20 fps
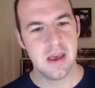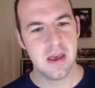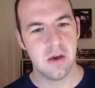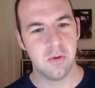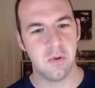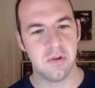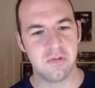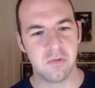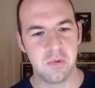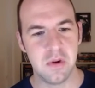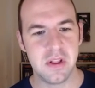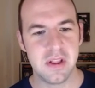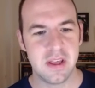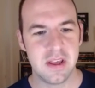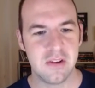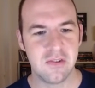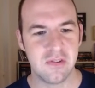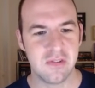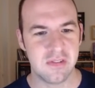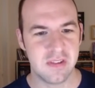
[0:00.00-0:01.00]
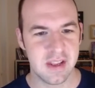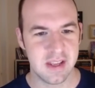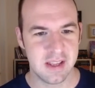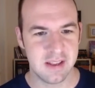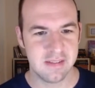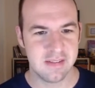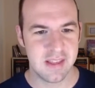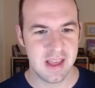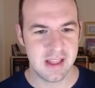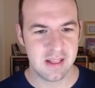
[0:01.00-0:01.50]
What's really interesting
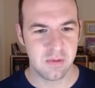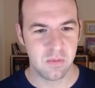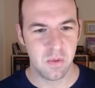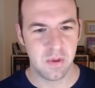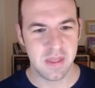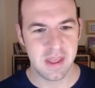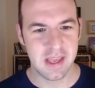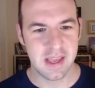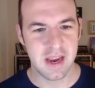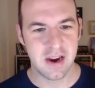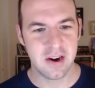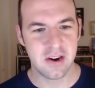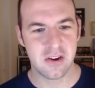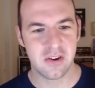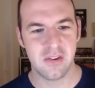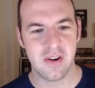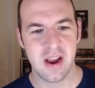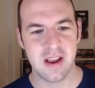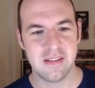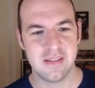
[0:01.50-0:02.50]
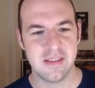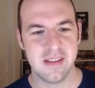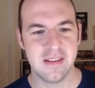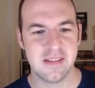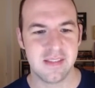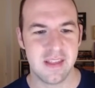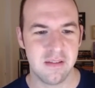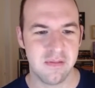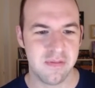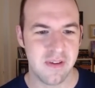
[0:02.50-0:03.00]
is that when they characterized
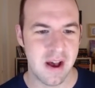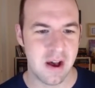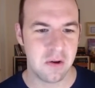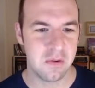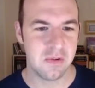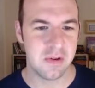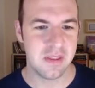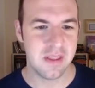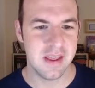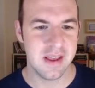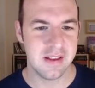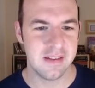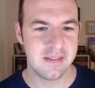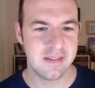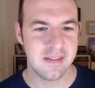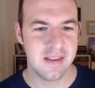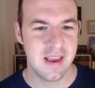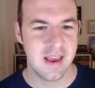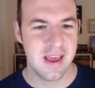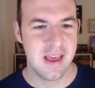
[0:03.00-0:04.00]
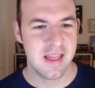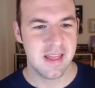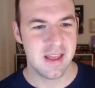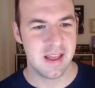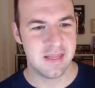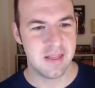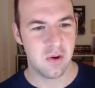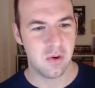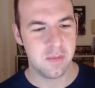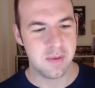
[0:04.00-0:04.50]
this, they found
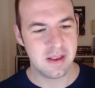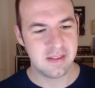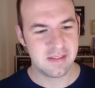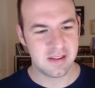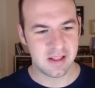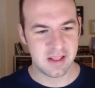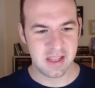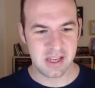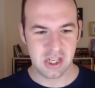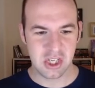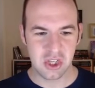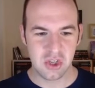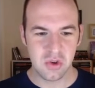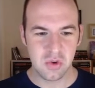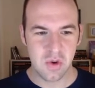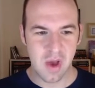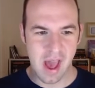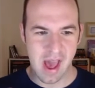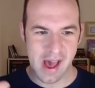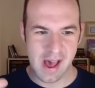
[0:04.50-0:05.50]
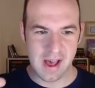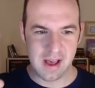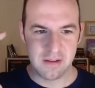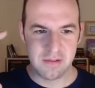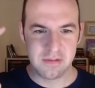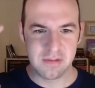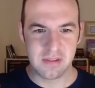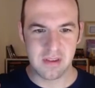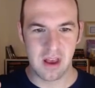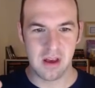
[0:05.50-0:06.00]
that there were basically two
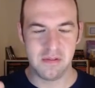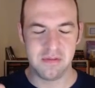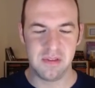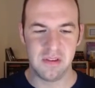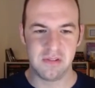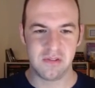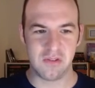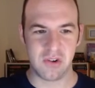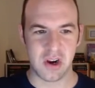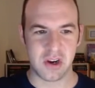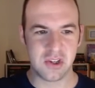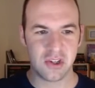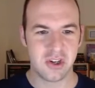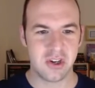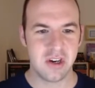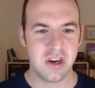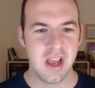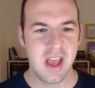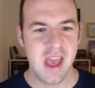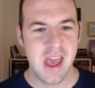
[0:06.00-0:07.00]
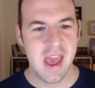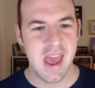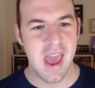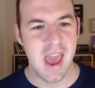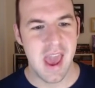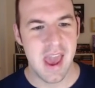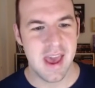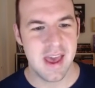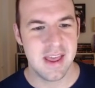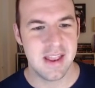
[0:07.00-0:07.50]
halves of the structure,
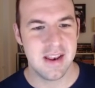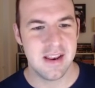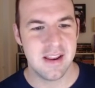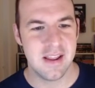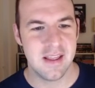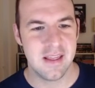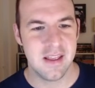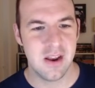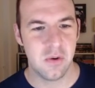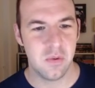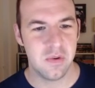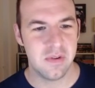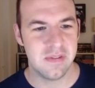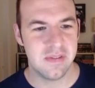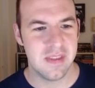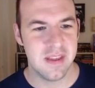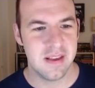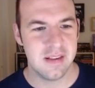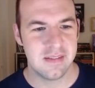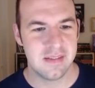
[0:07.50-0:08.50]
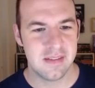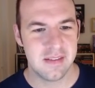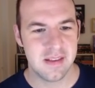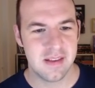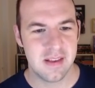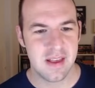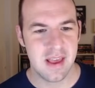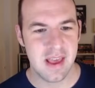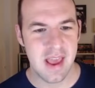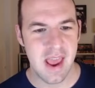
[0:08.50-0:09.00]
and there was this
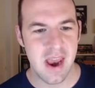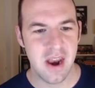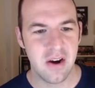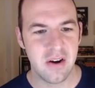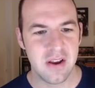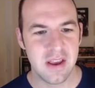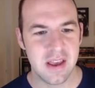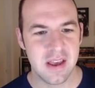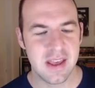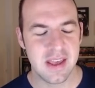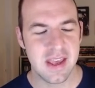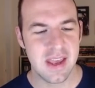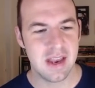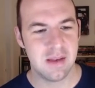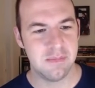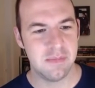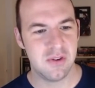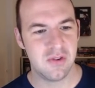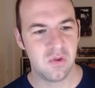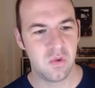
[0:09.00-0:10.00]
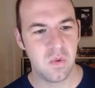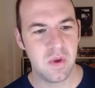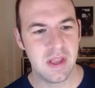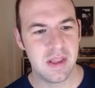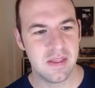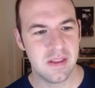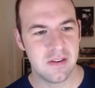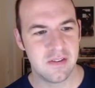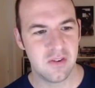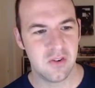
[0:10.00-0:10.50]
area in
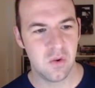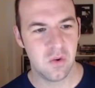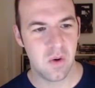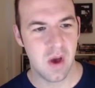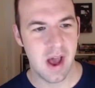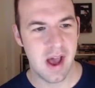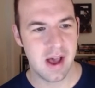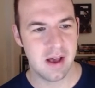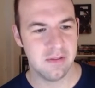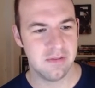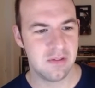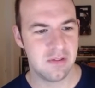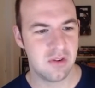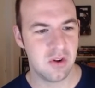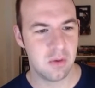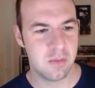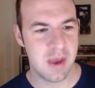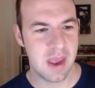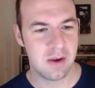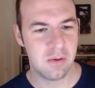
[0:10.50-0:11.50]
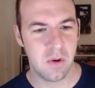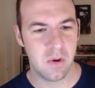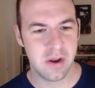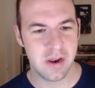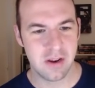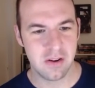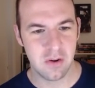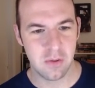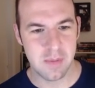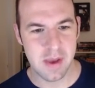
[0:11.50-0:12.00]
between the two halves, domain 1
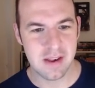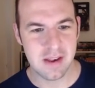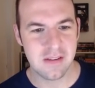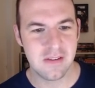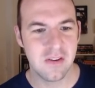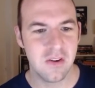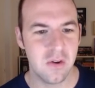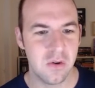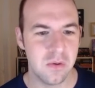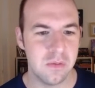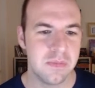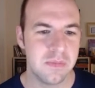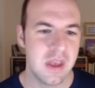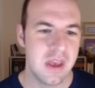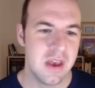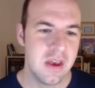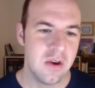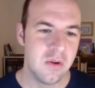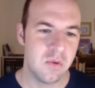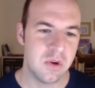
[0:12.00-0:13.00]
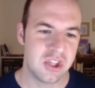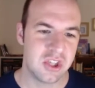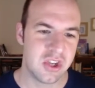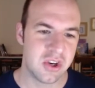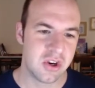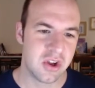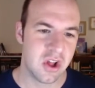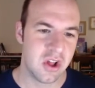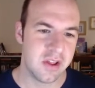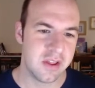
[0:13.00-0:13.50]
and domain 2, which
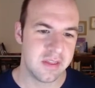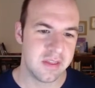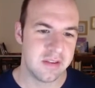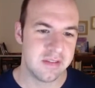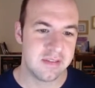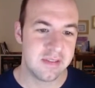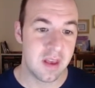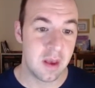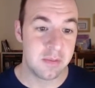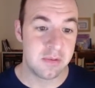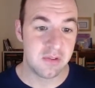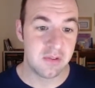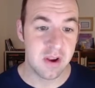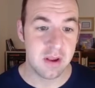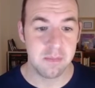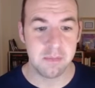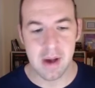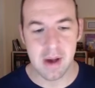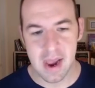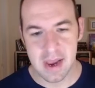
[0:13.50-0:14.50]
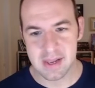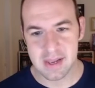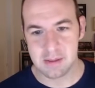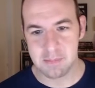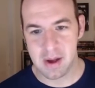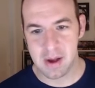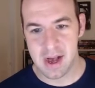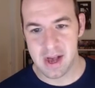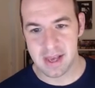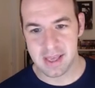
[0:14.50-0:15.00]
they're calling the substrate binding
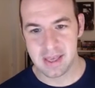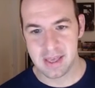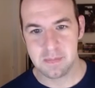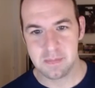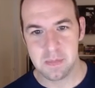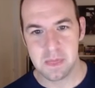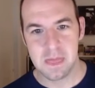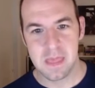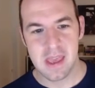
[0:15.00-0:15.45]
pocket.